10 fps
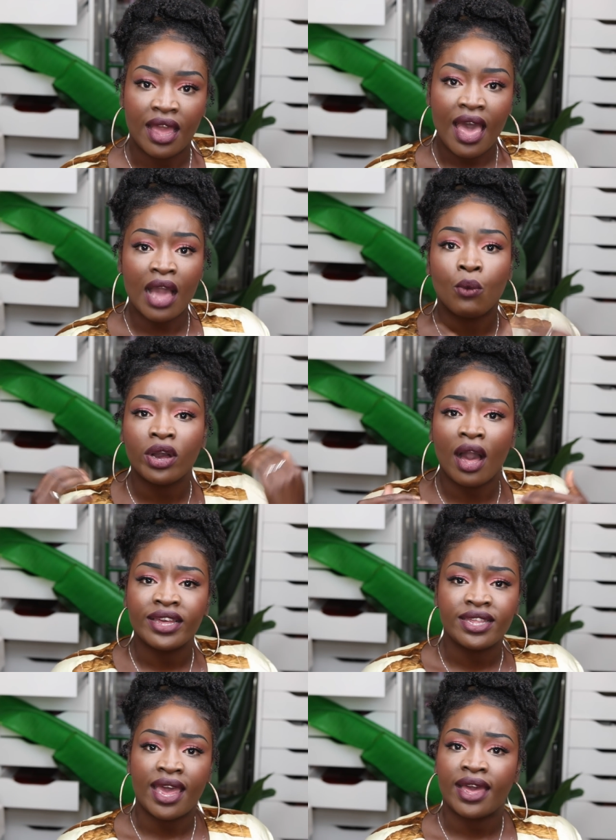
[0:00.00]
And what I
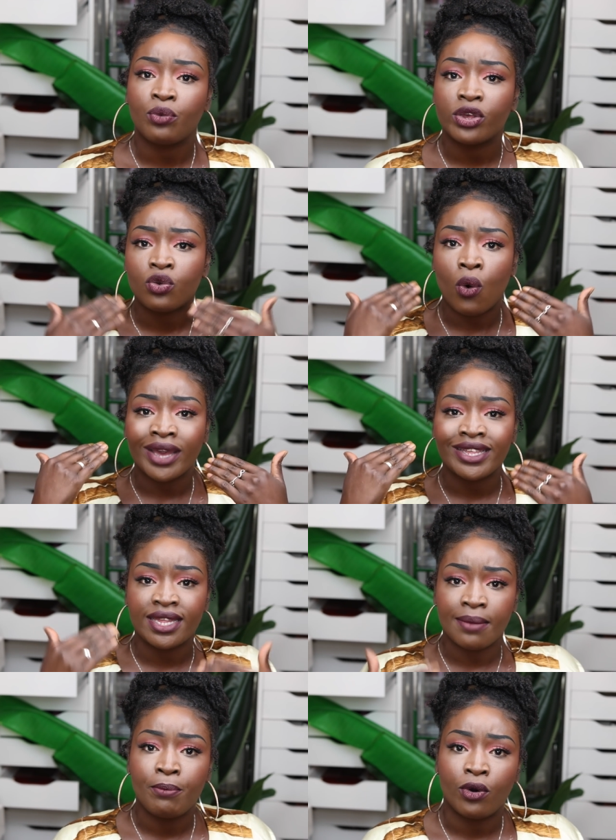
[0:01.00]
said was quite
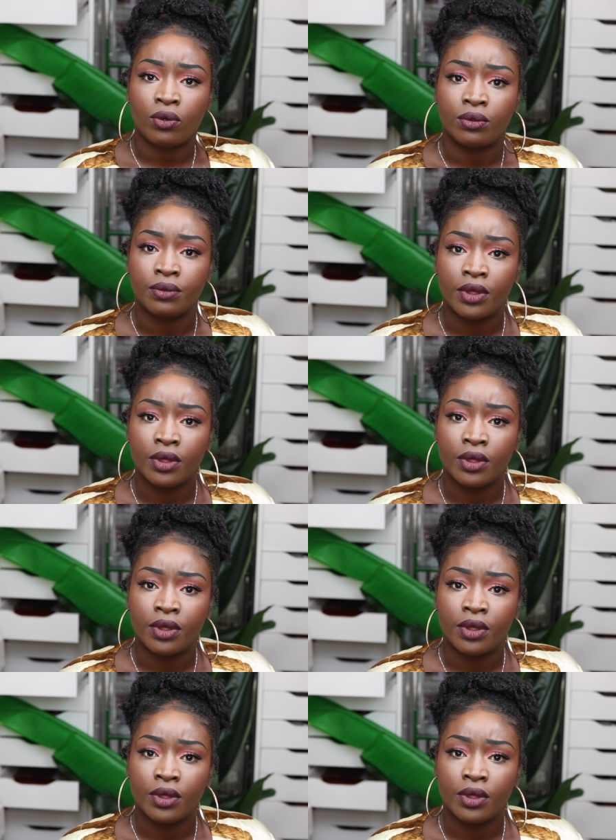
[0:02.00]
simple.